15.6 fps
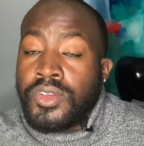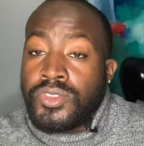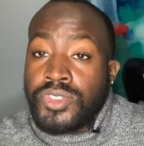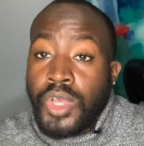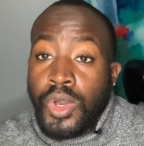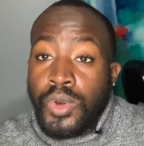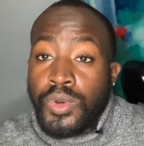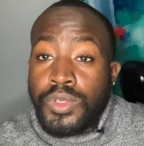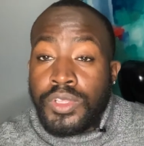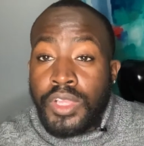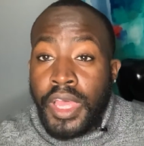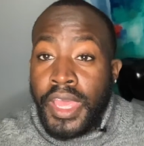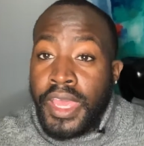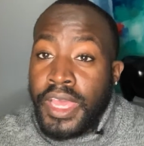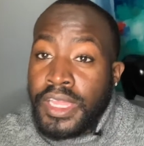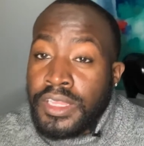So
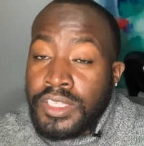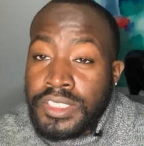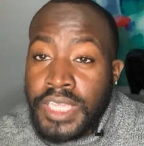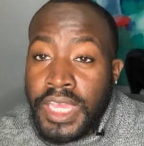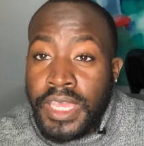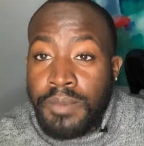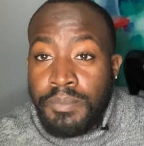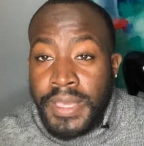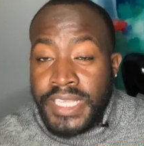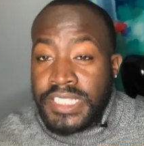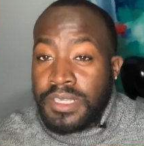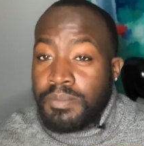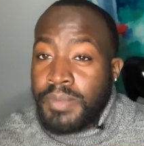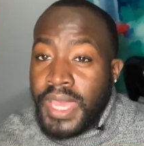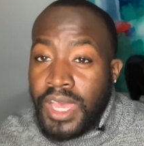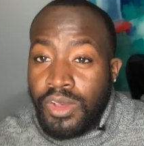it looks like
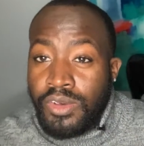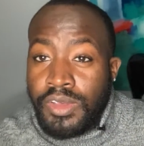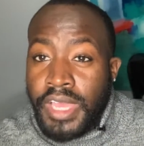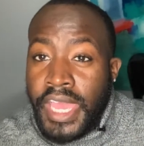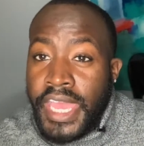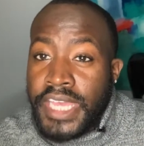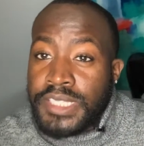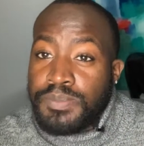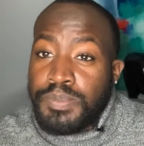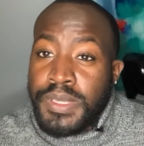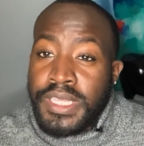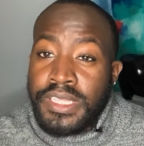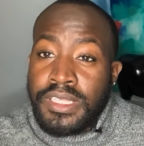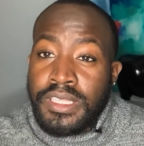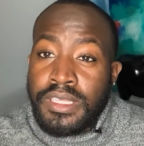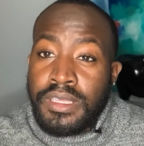Mason Mount has
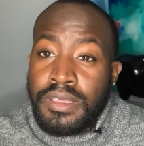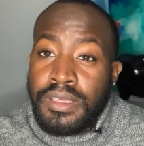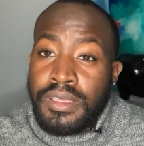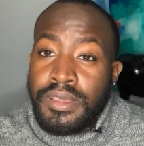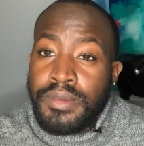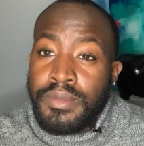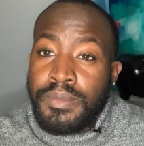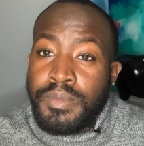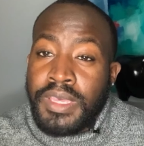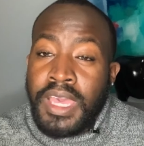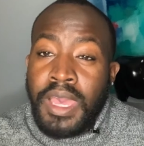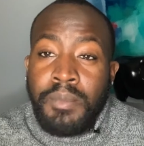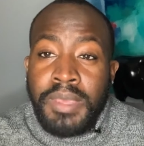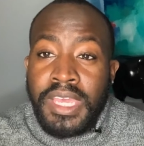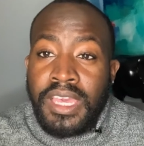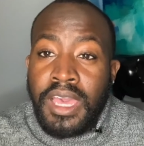been
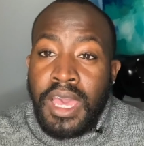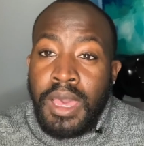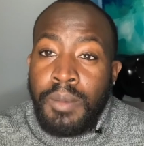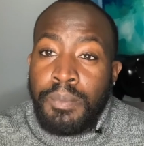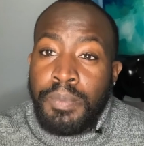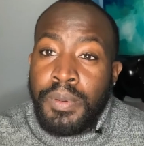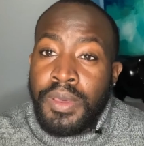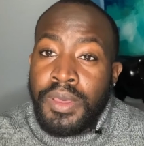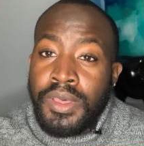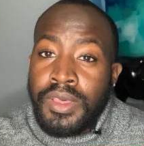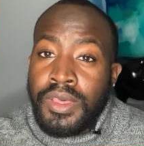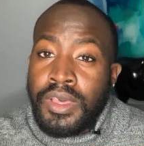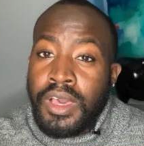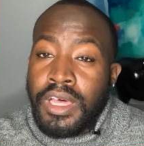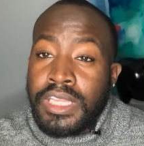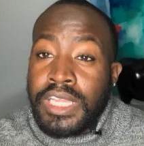coming up
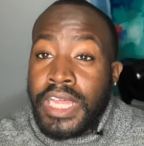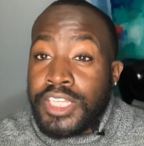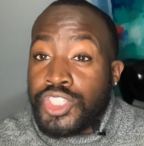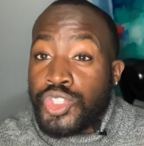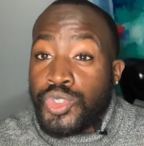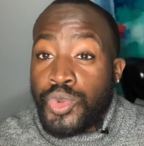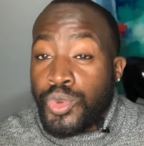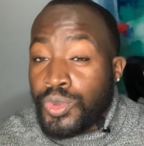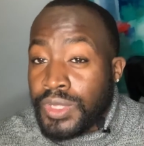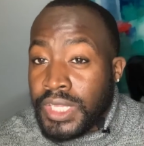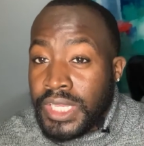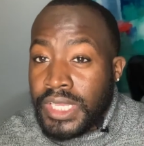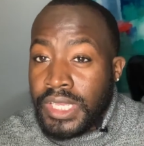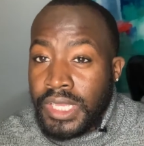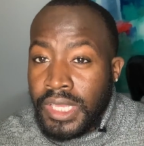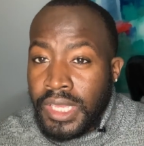on a lot of
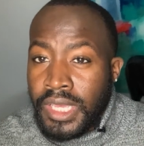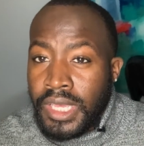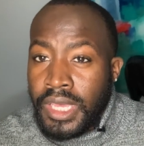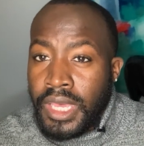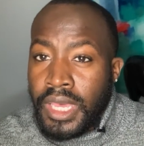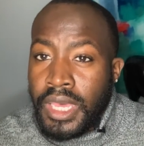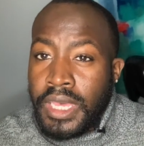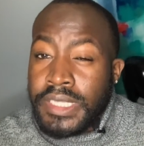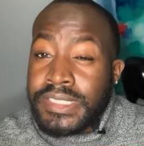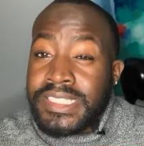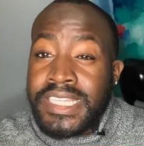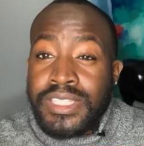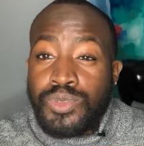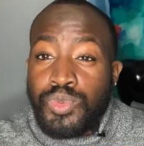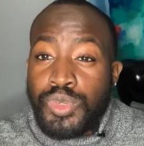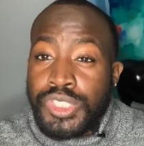scrutiny
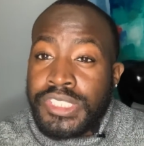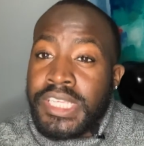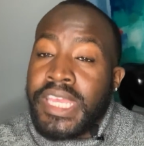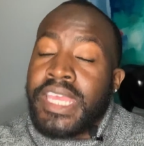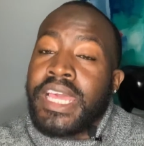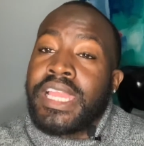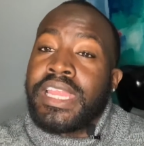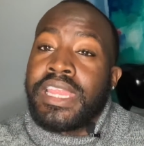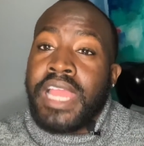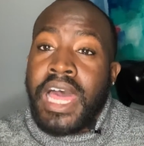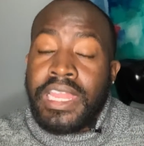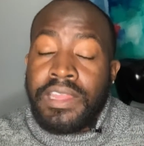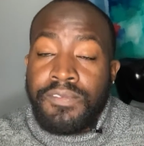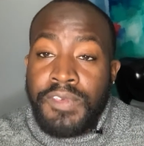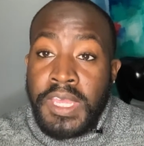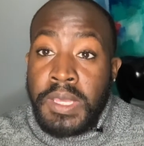since we're seeing a
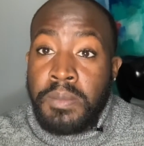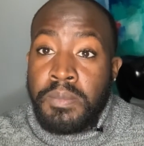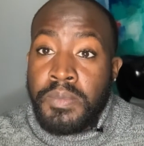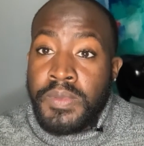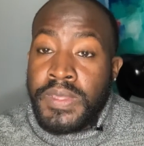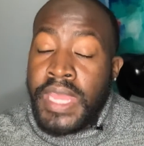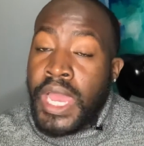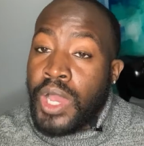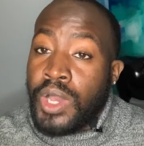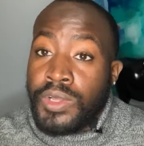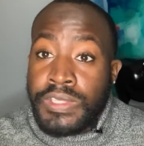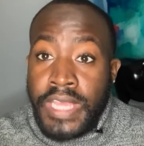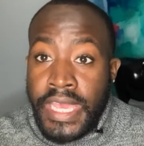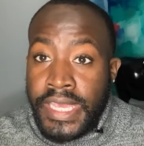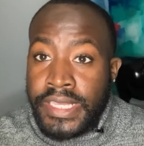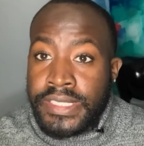lot of him
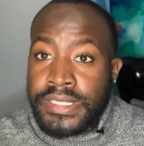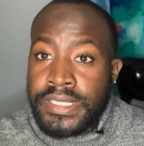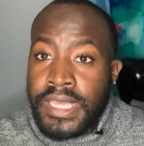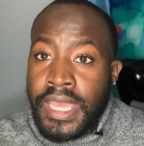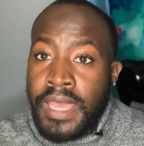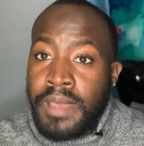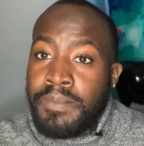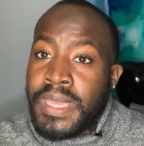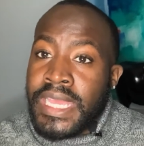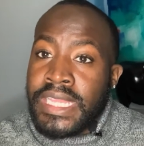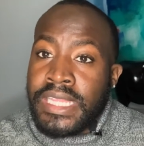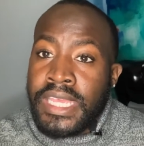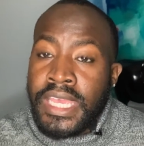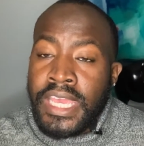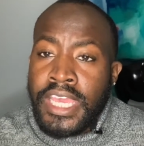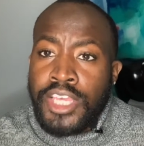nowadays. I
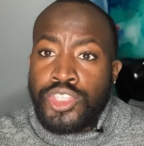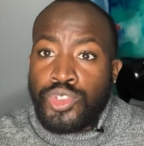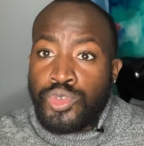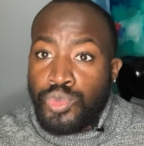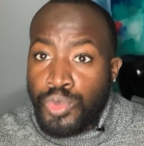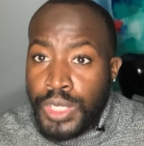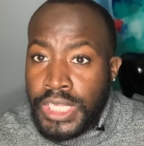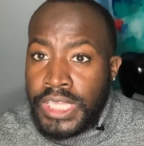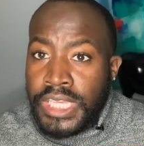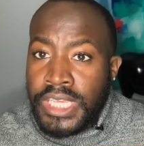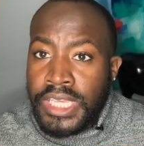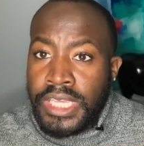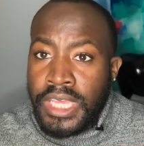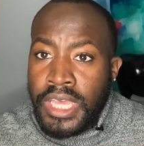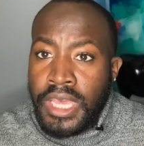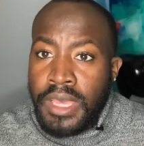mean, he's
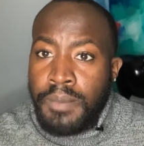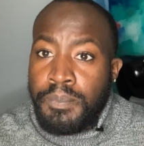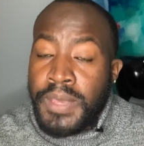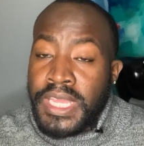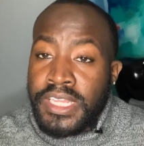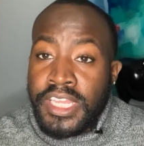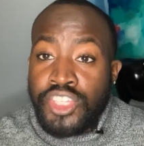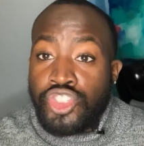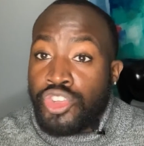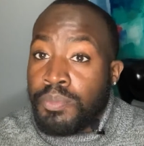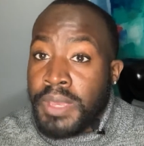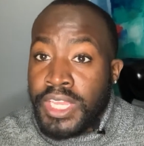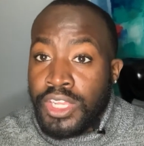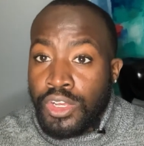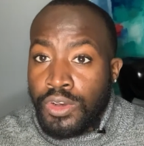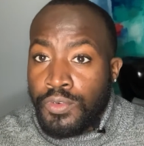really been
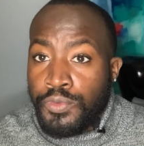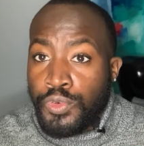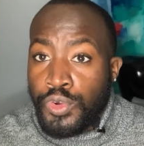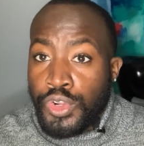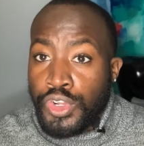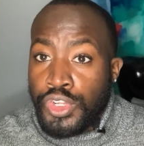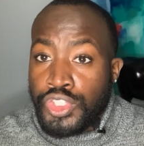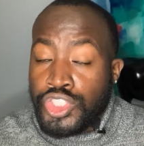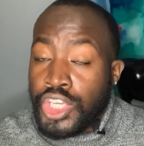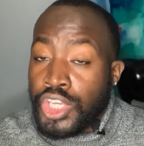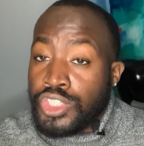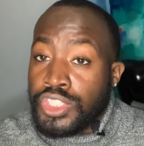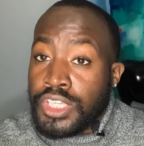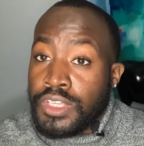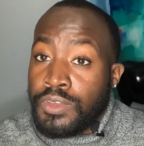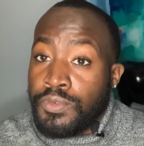instrumental for
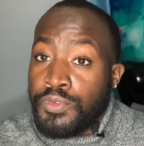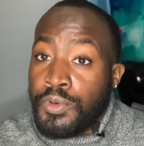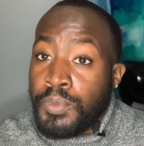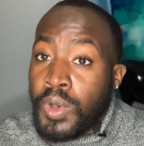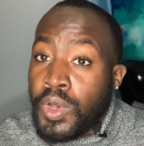Chelsea Football